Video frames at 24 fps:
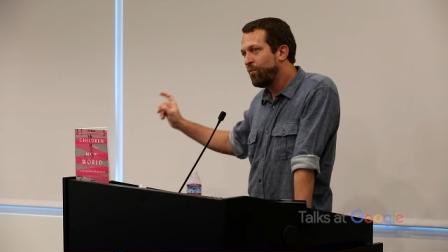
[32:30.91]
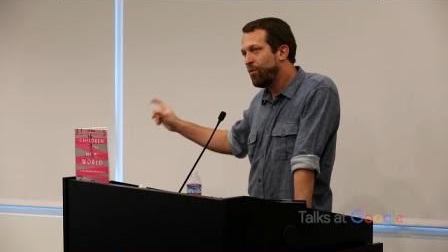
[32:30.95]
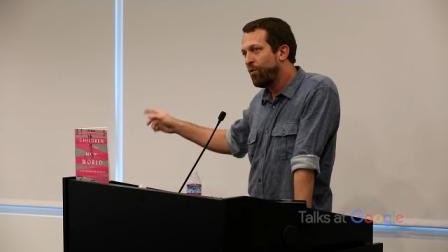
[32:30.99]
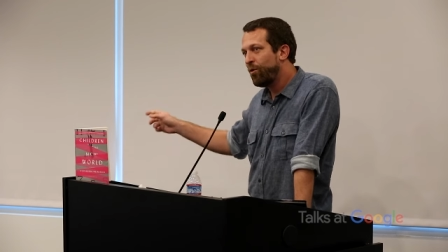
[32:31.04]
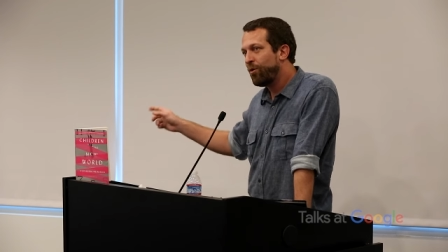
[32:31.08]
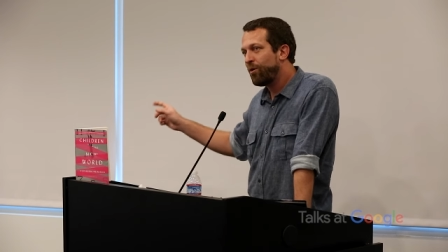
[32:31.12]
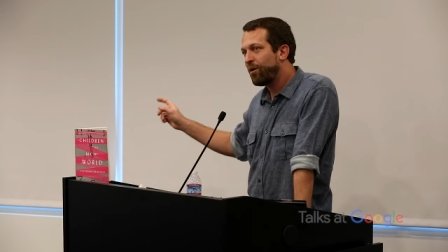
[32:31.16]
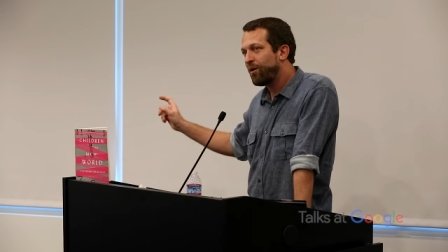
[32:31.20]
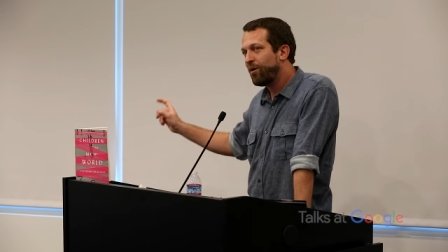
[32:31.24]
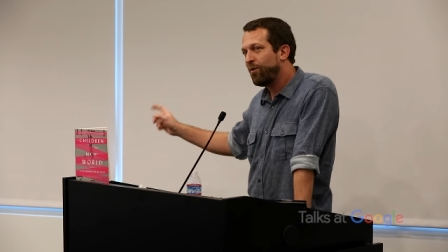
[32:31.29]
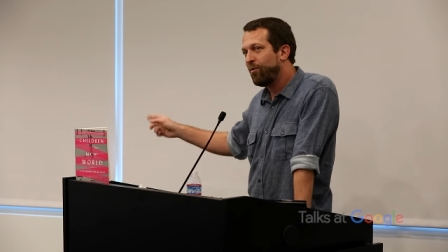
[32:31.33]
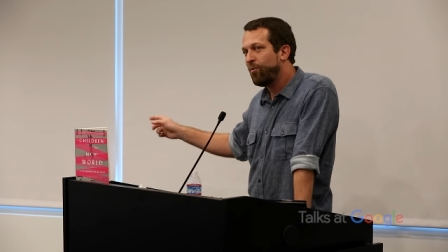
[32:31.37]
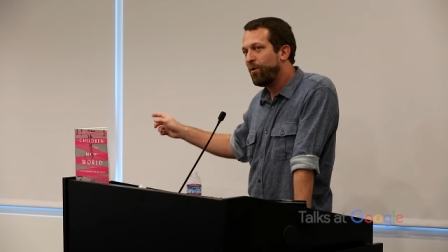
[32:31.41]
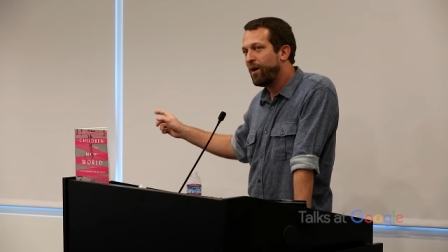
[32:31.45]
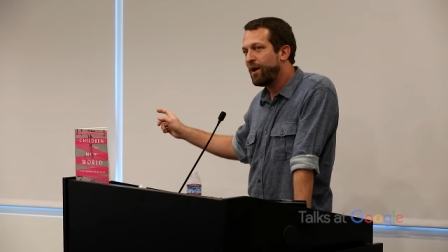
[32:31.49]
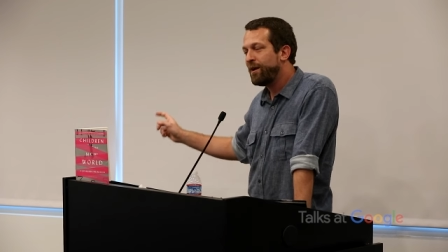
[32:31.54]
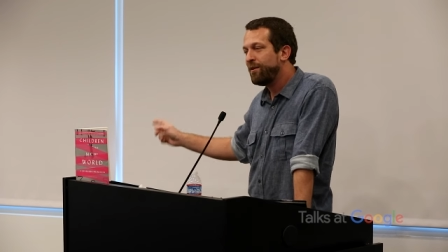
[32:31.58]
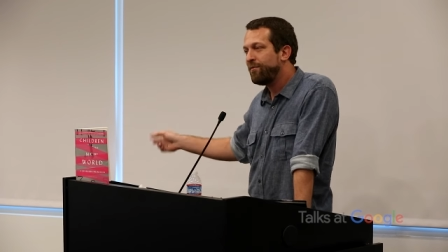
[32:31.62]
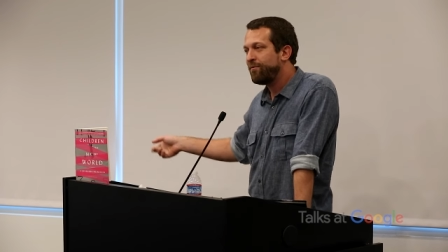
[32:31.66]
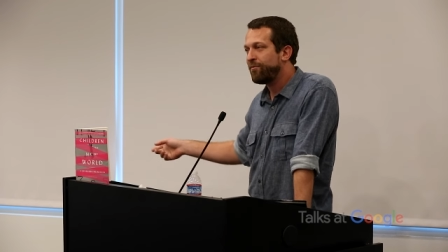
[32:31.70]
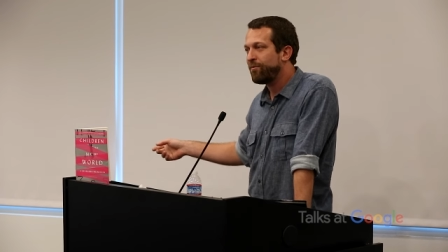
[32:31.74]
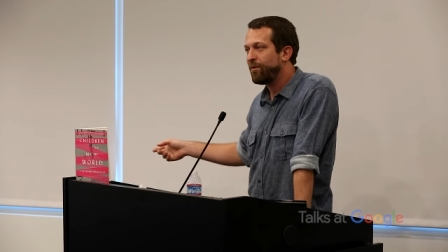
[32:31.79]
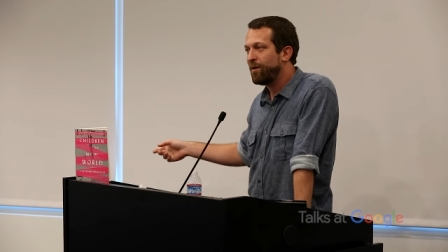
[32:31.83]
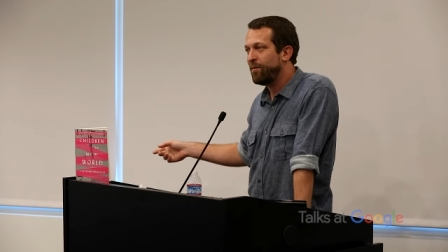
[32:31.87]
more
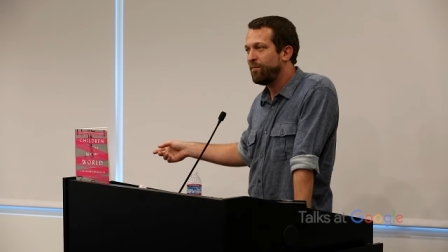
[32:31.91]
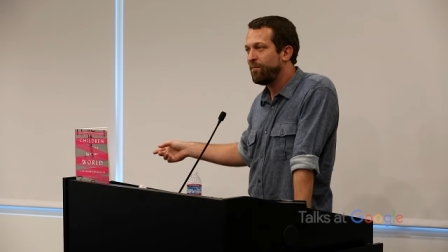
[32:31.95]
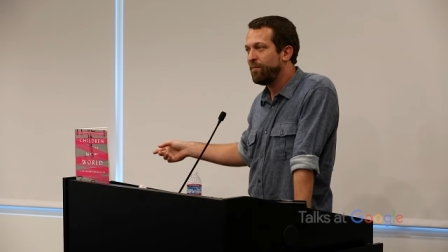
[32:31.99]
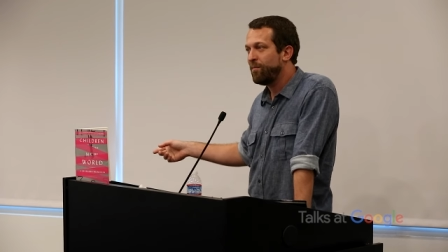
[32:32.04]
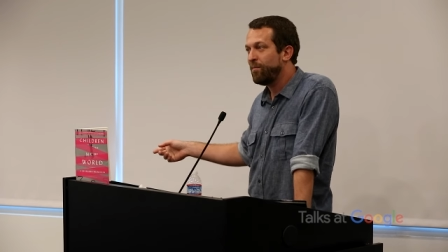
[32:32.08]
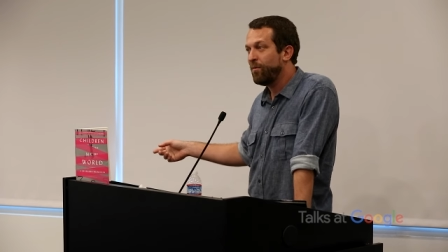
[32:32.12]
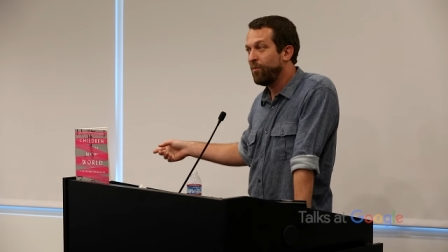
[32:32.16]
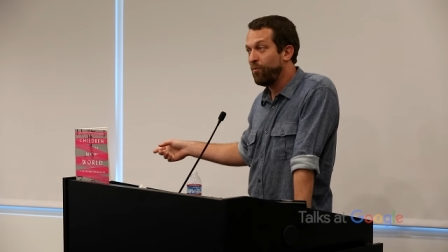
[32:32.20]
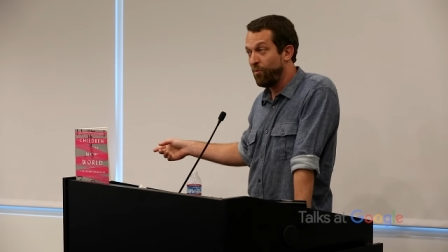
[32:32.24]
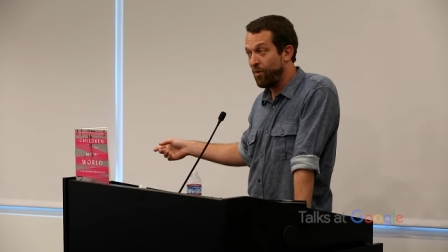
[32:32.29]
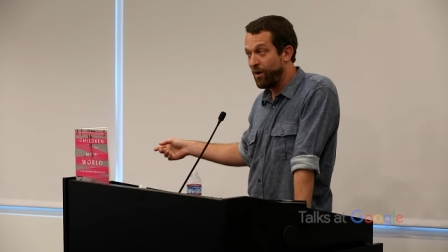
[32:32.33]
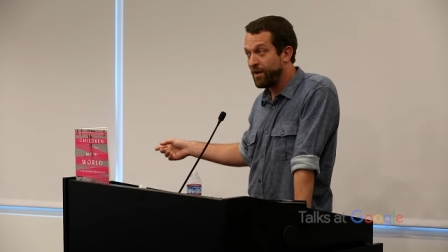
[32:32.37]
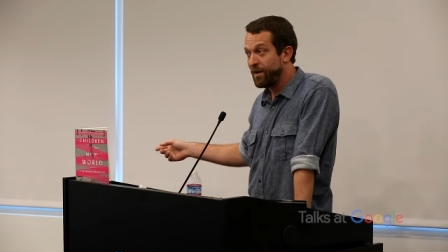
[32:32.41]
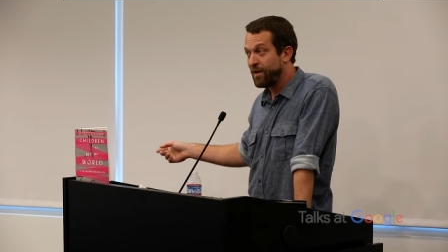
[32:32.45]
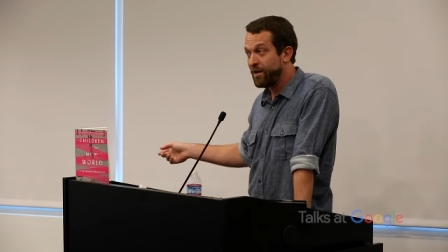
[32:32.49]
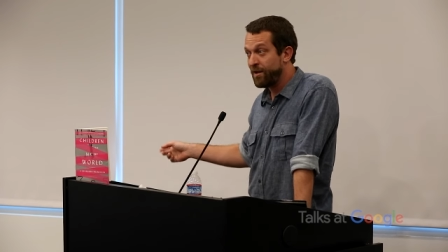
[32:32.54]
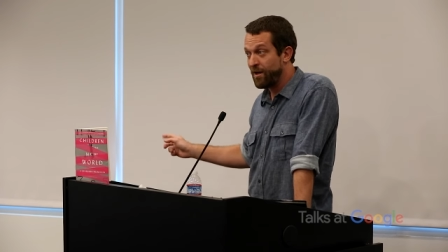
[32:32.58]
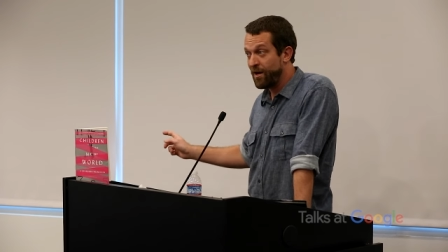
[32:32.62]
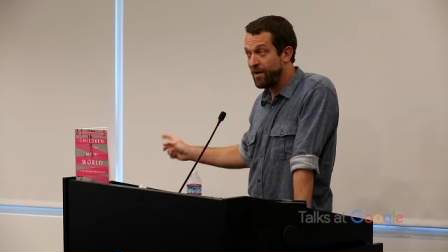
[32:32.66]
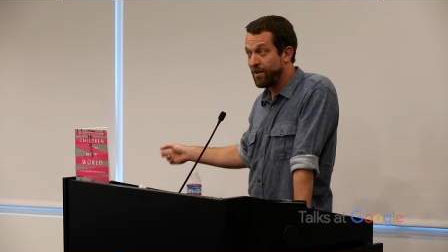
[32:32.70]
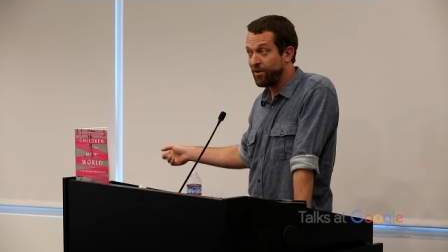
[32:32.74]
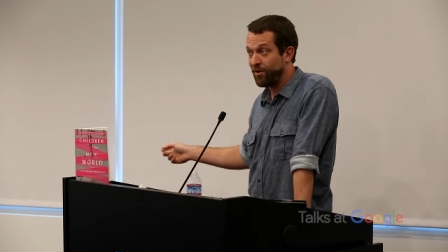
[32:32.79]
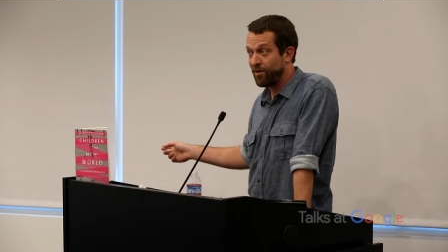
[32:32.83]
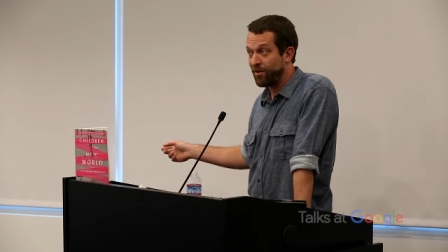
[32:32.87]
away from one
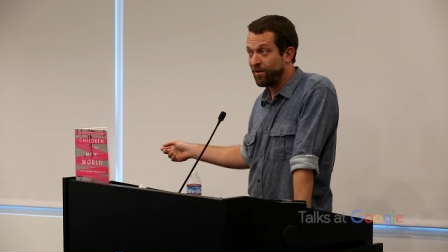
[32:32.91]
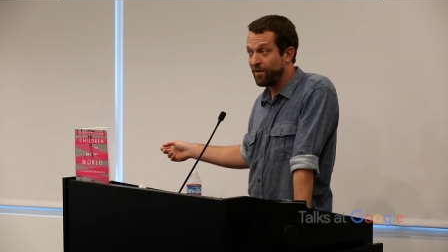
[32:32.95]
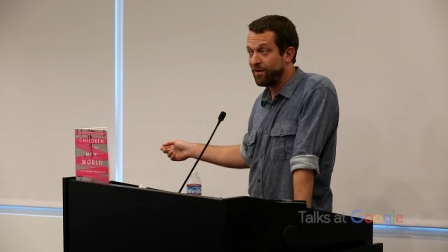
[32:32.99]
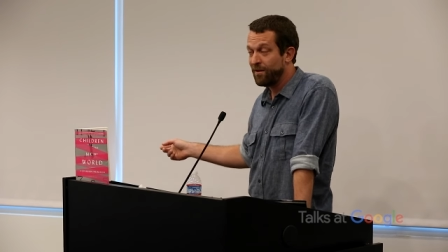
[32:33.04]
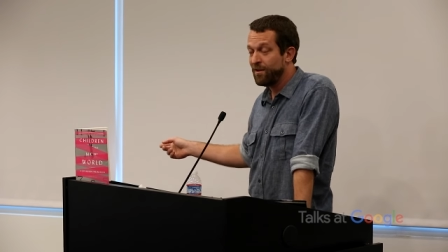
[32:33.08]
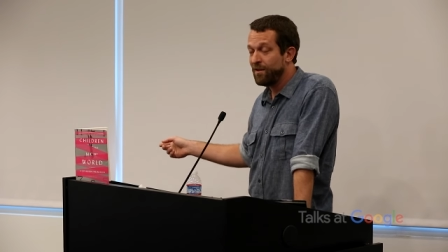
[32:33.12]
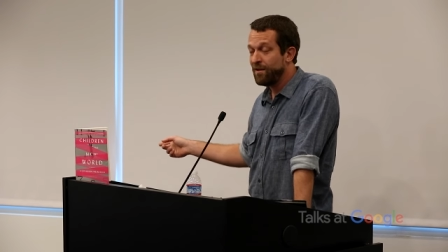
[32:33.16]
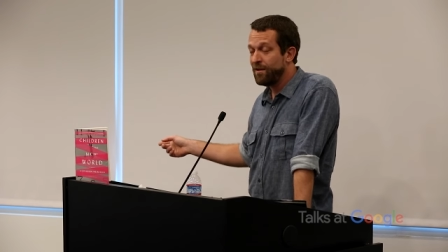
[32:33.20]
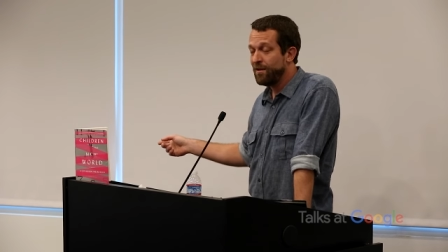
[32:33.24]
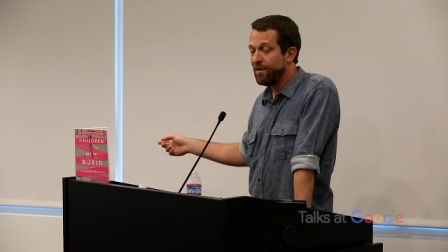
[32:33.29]
another